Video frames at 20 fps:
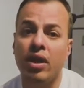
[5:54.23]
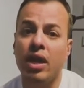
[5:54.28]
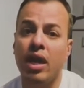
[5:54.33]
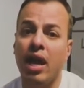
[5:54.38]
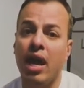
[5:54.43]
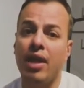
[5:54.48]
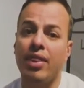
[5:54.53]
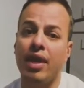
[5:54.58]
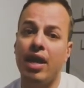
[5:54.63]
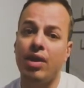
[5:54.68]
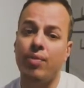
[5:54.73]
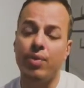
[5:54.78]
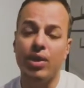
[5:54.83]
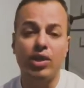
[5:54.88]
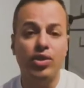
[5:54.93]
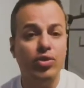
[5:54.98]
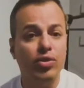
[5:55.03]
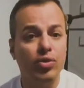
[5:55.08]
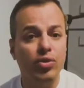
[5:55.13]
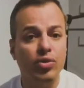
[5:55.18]
and then we
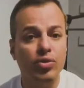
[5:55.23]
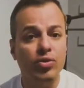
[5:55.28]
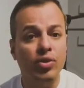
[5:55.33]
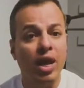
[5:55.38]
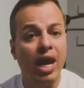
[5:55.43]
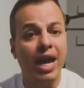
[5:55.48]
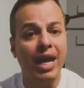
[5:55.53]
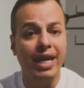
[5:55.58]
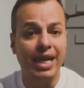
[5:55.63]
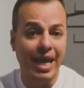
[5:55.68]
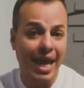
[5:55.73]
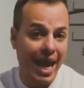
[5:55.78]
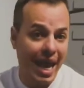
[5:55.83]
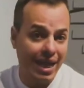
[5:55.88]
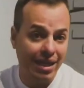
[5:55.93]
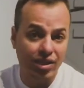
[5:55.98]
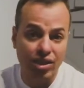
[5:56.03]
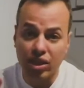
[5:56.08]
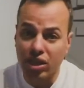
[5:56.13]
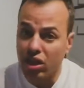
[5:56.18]
do
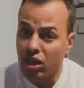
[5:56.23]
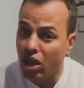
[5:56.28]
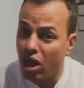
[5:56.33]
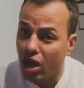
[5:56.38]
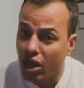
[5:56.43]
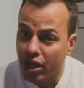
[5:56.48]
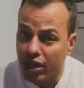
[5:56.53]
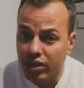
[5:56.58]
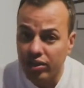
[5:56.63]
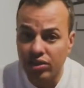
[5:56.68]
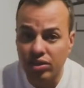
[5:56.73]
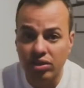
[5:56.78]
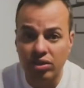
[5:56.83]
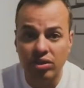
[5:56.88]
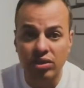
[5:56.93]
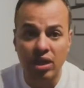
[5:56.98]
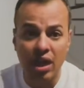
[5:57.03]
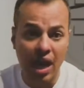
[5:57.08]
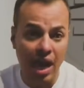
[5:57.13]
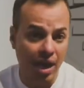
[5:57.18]
again the glides,
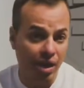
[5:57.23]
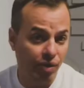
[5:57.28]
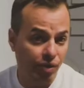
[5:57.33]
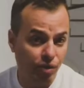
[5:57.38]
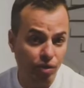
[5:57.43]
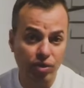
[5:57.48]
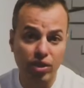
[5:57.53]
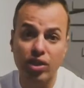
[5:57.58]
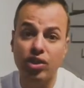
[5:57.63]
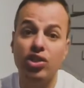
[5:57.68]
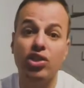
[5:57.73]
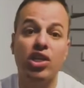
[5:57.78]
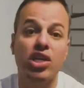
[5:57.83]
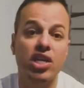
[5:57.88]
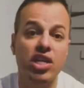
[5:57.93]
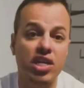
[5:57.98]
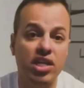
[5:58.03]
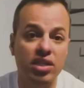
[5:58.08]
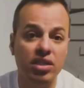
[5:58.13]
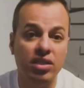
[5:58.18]
and you do the
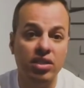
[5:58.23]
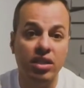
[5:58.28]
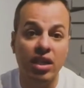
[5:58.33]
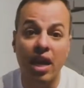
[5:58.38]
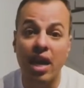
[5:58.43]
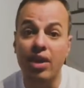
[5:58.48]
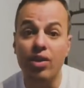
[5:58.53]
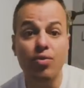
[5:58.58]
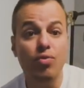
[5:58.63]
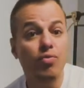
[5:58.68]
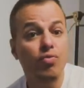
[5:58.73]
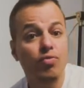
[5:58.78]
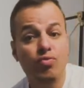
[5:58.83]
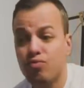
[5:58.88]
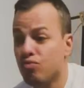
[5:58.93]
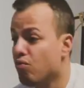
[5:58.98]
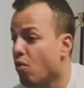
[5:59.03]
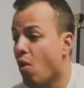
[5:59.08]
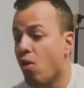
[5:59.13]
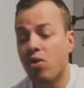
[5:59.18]
turn, and you
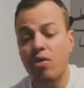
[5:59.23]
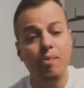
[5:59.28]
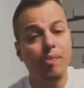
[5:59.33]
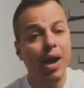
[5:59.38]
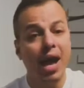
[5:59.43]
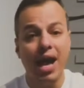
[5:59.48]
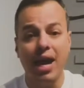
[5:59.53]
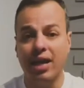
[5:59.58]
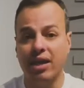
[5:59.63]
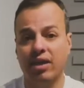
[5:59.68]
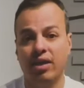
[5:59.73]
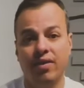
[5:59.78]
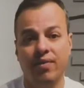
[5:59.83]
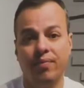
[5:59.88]
walk back.